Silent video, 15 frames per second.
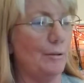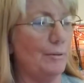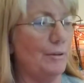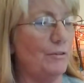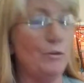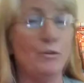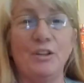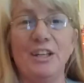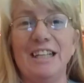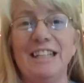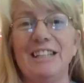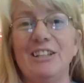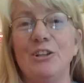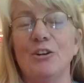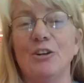If you think
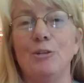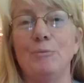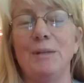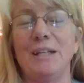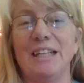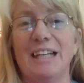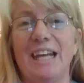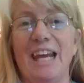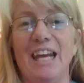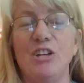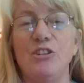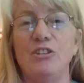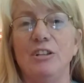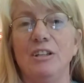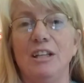that they're going to be in a
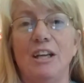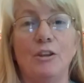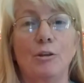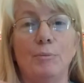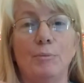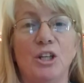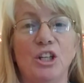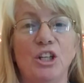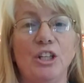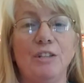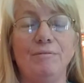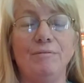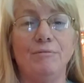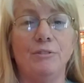cage and they'll be good,